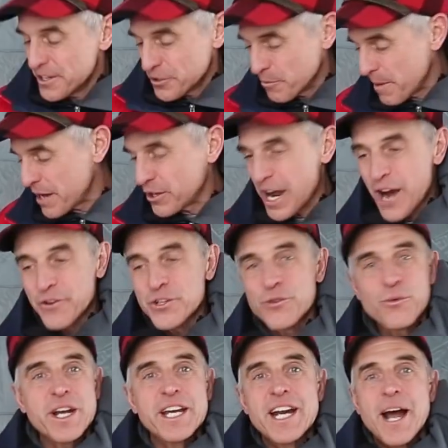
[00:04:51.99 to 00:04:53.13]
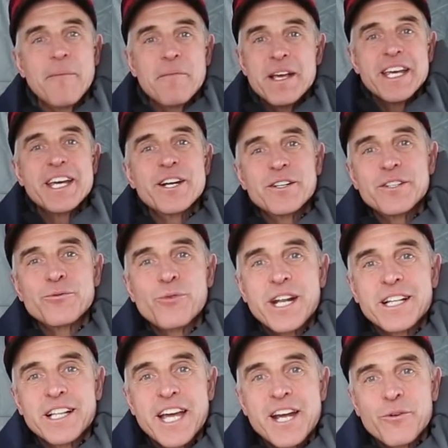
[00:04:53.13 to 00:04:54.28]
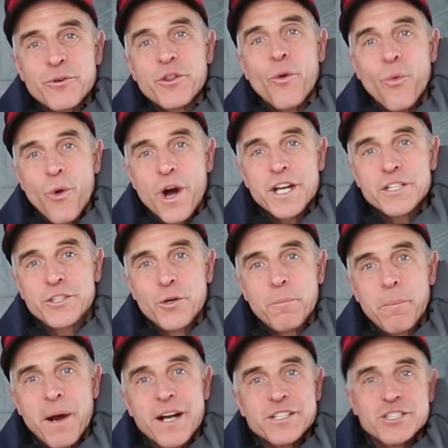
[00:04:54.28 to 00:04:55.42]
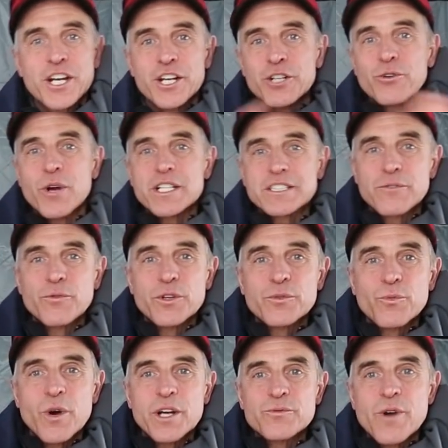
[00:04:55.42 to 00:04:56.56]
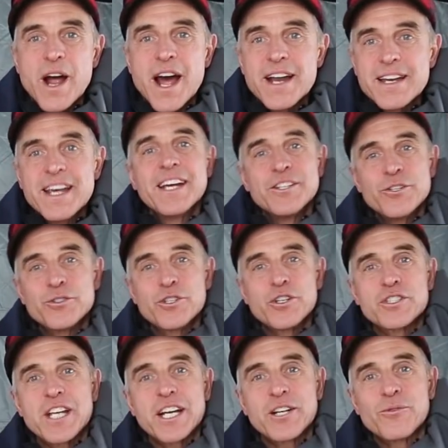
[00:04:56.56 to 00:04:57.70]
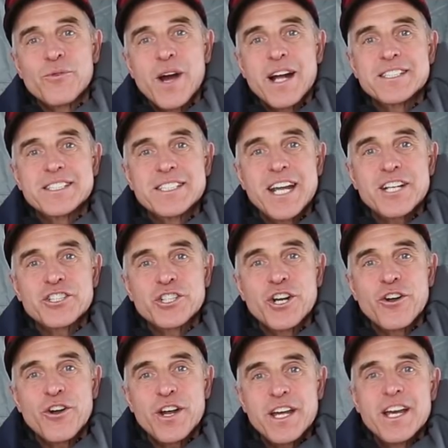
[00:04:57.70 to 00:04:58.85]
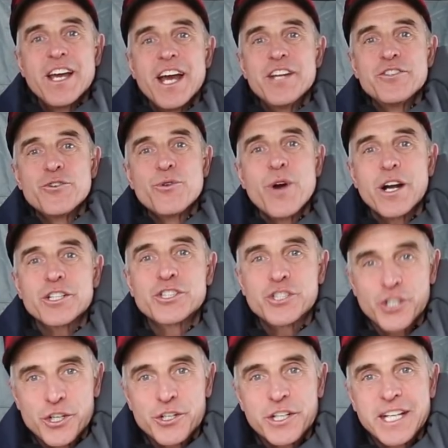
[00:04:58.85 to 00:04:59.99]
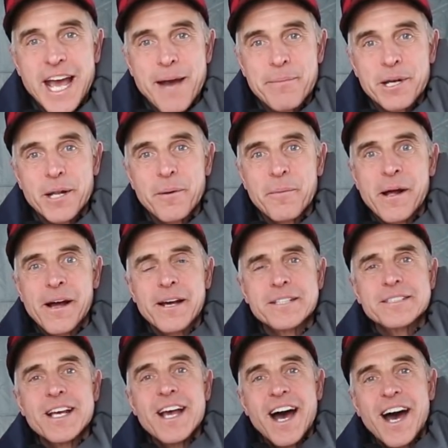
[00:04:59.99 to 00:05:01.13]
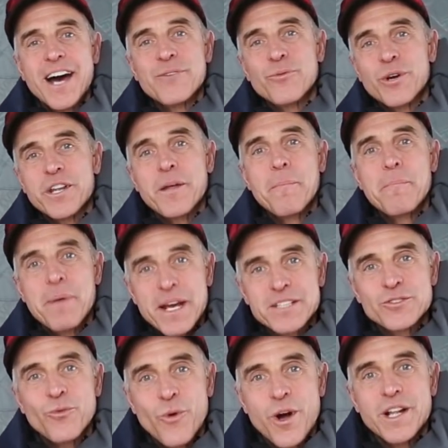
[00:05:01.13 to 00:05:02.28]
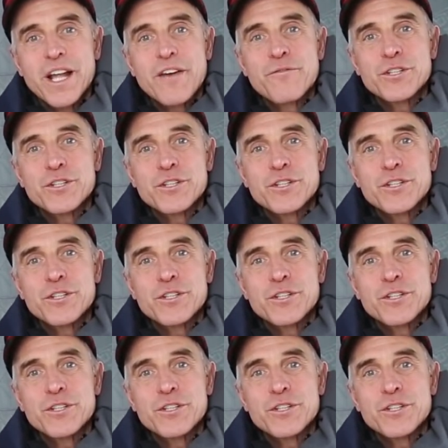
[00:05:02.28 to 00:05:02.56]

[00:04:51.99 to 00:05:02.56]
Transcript: No matter how you rig it up, hit Red Lake with a 1-2 punch, get aggressive with one rod, use your second rod stationary, and you are sure to capitalize on one of the best walleye